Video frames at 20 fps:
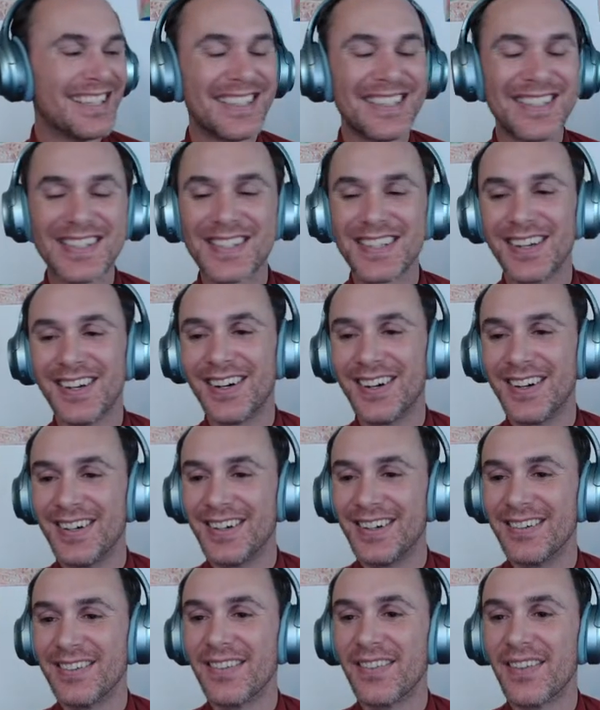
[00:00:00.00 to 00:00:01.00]

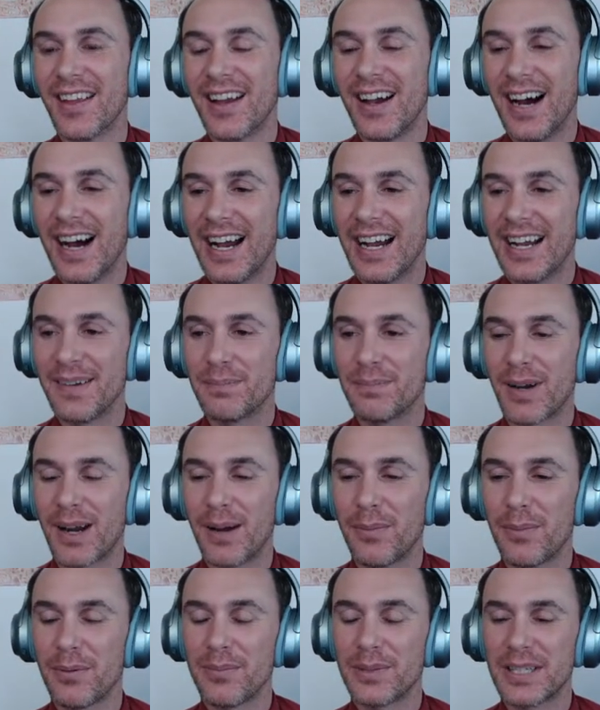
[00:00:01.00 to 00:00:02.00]
So I
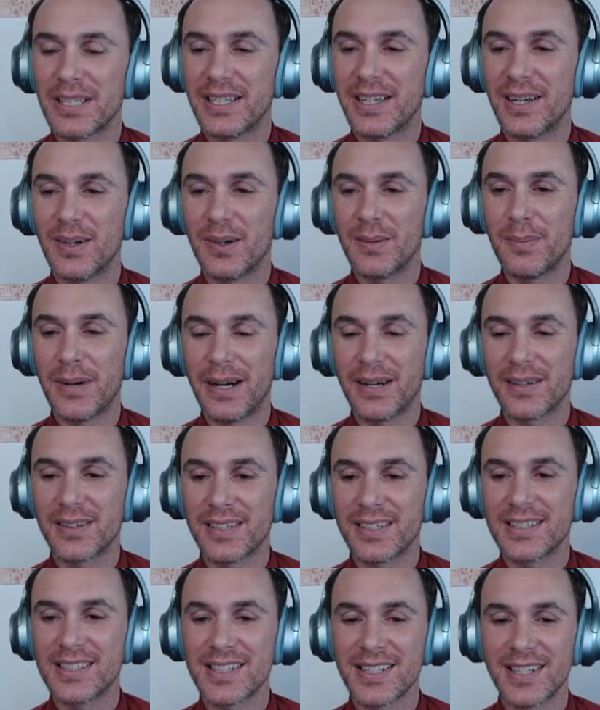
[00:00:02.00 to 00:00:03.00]
probably know about
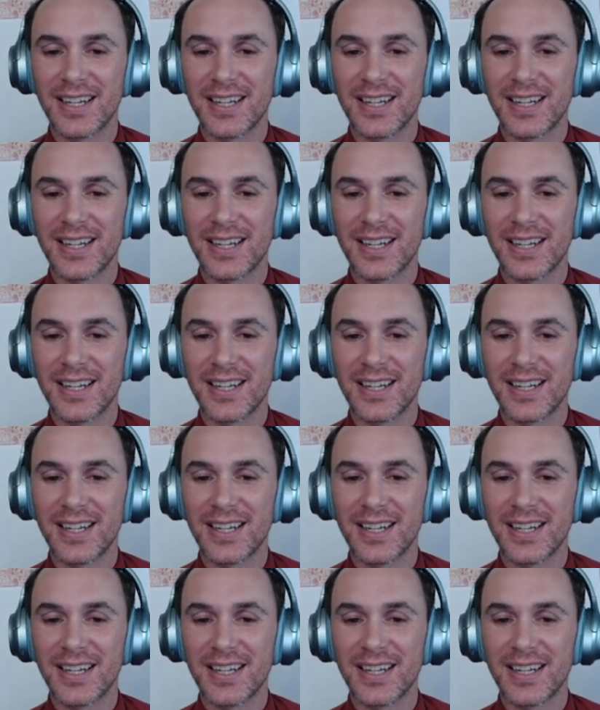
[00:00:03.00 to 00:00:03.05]
these